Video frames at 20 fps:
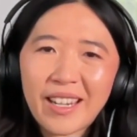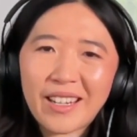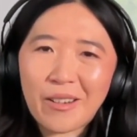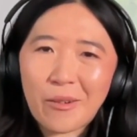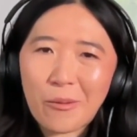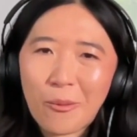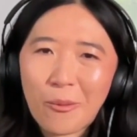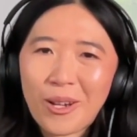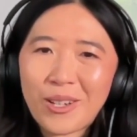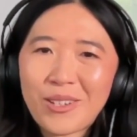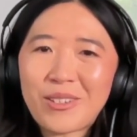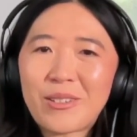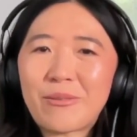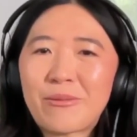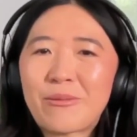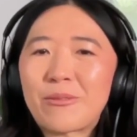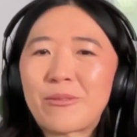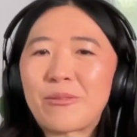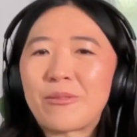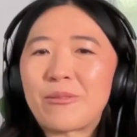and
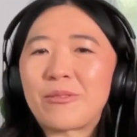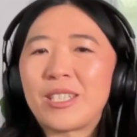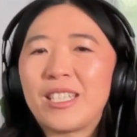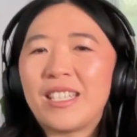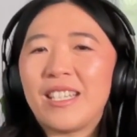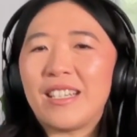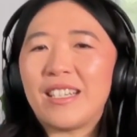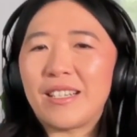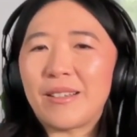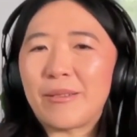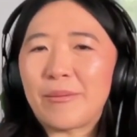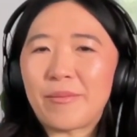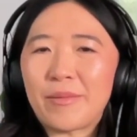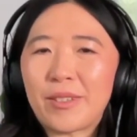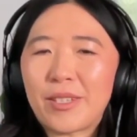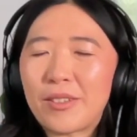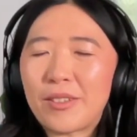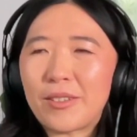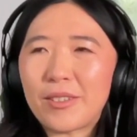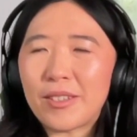wonderful,
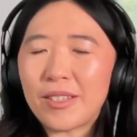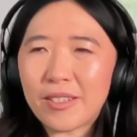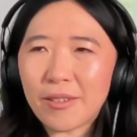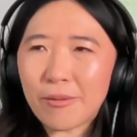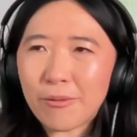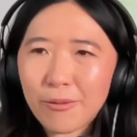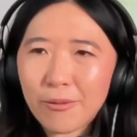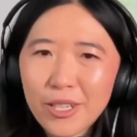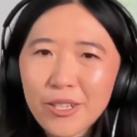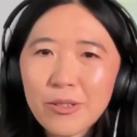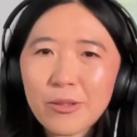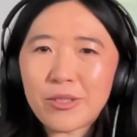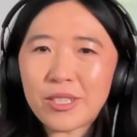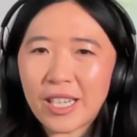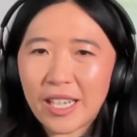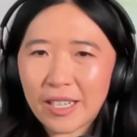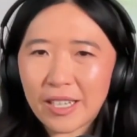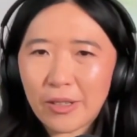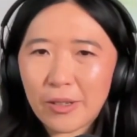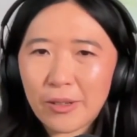differential
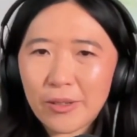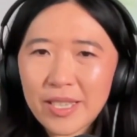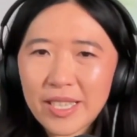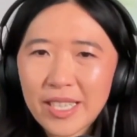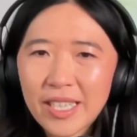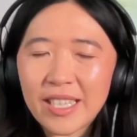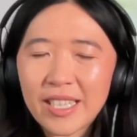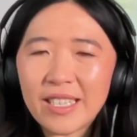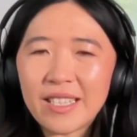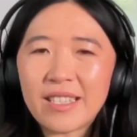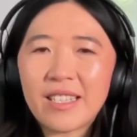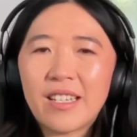diagnoses.